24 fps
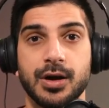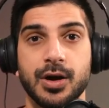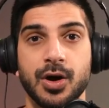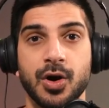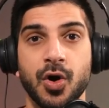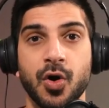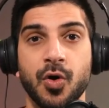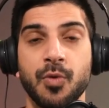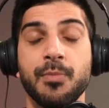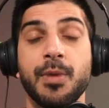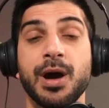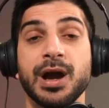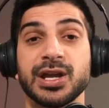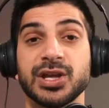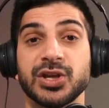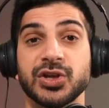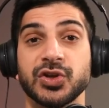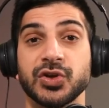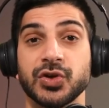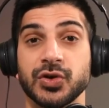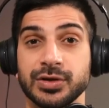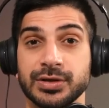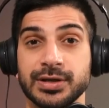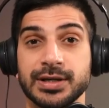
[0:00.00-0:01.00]
Oh my
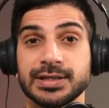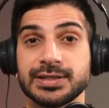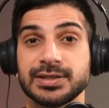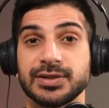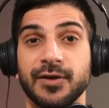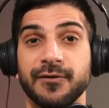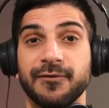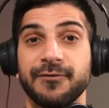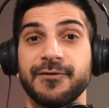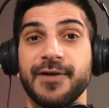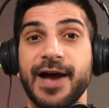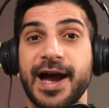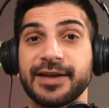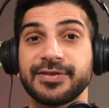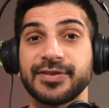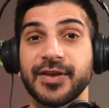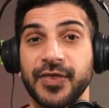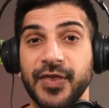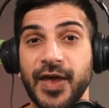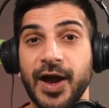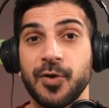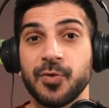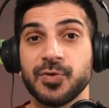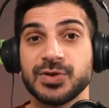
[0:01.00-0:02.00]
goodness, the fact that
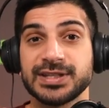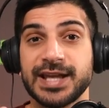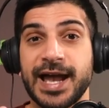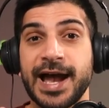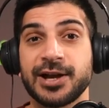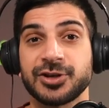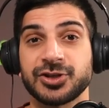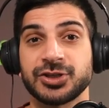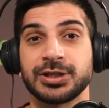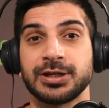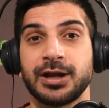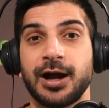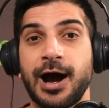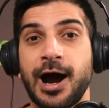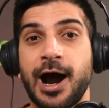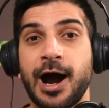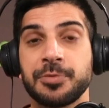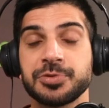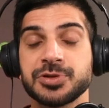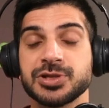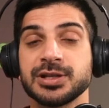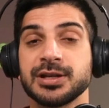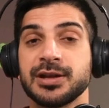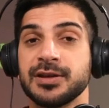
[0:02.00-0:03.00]
that was actually an
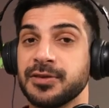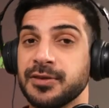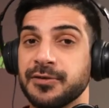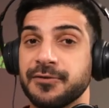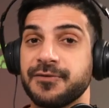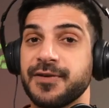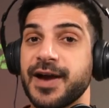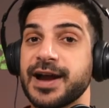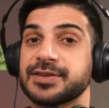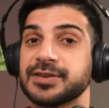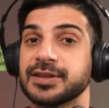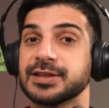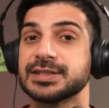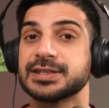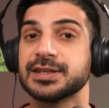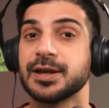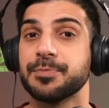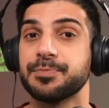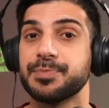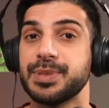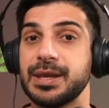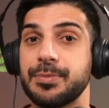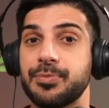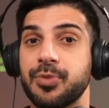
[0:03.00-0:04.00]
option, and the fact that some
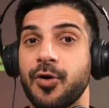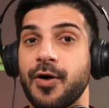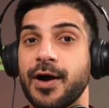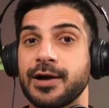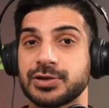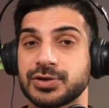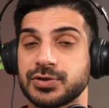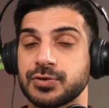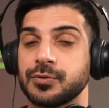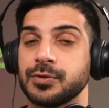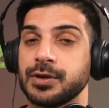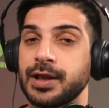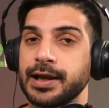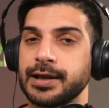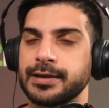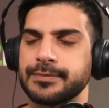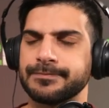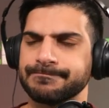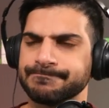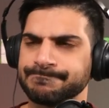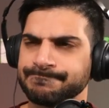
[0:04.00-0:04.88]
people actually were like,